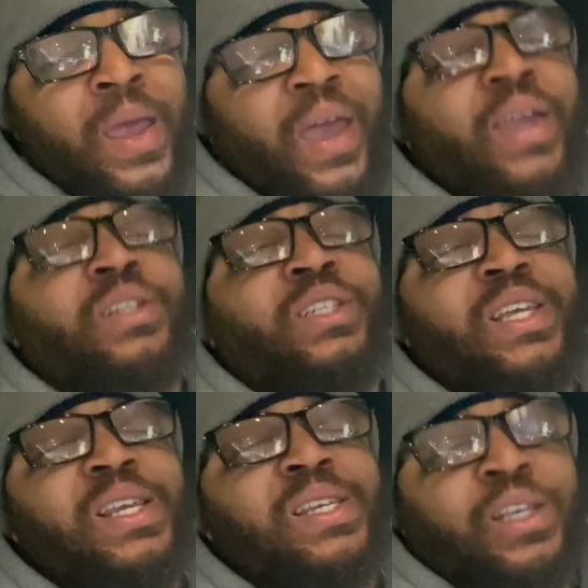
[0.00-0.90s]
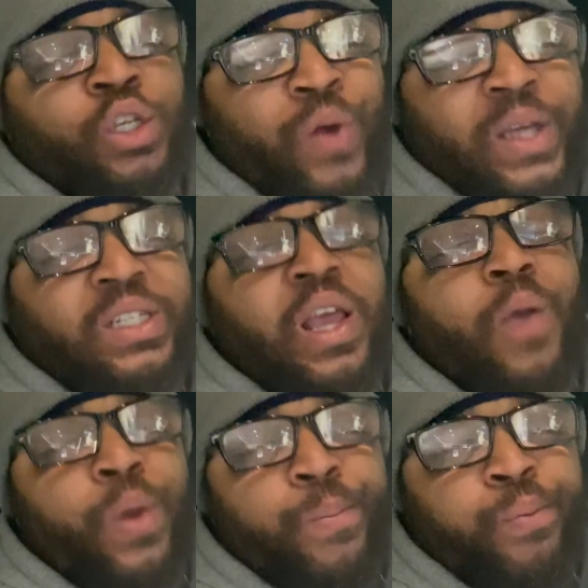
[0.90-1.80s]
In Jesus Christ's name
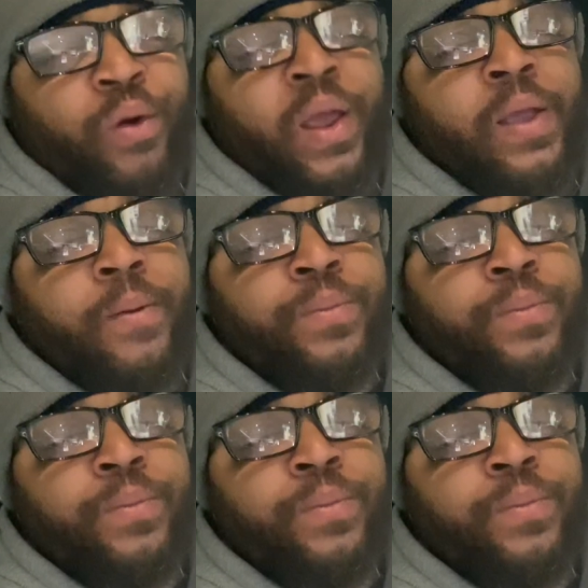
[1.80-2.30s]
we pray.